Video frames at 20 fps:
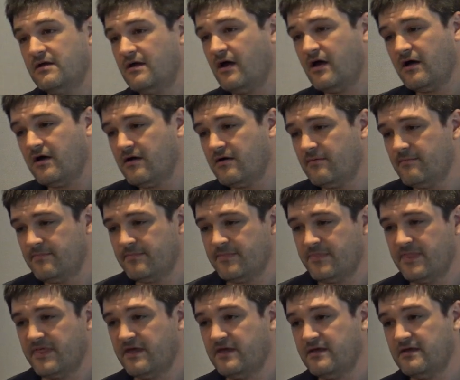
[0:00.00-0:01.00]

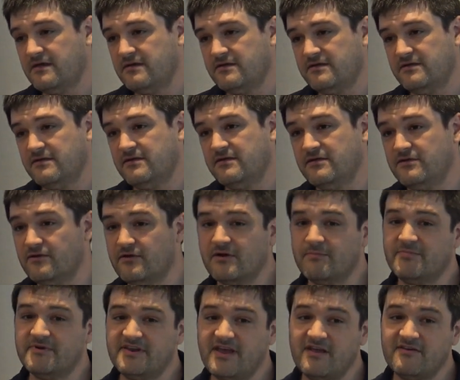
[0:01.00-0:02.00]
you
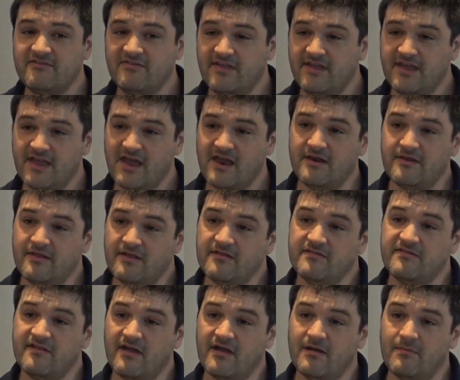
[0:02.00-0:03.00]
could potentially get
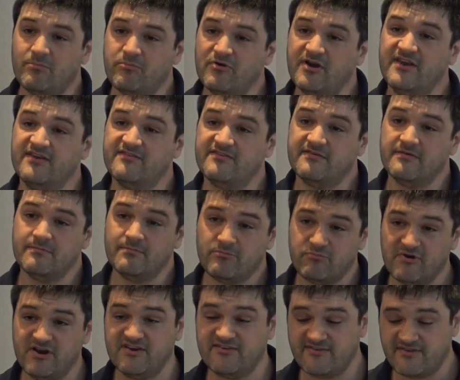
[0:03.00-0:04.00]
this breach
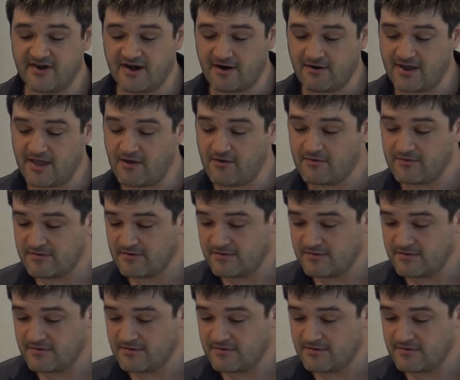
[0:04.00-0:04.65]
scenario.